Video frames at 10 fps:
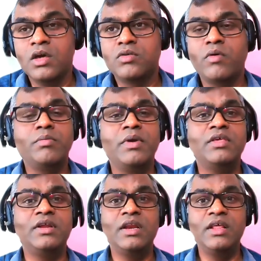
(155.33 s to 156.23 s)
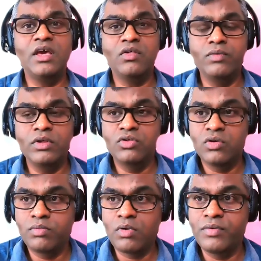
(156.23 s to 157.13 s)
Some of the major areas
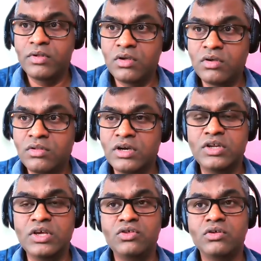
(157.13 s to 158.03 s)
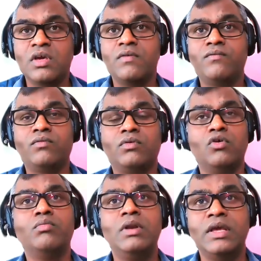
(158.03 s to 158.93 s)
which professors and teachers have
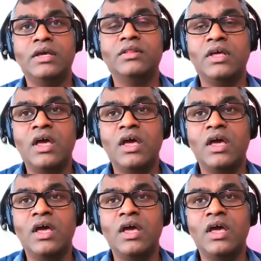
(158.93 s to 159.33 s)
globally